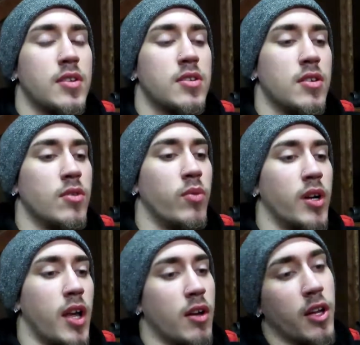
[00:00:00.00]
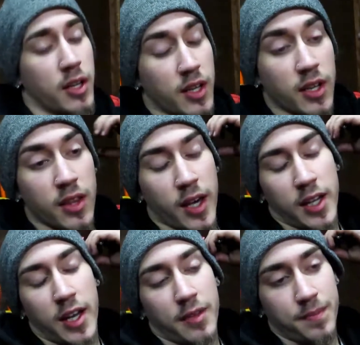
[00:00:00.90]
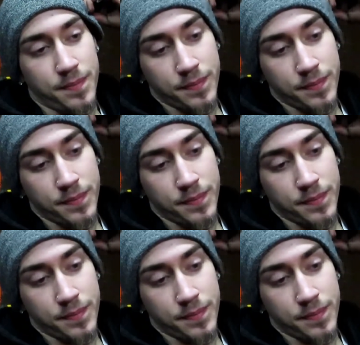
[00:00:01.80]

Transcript: see what angle I can get that at,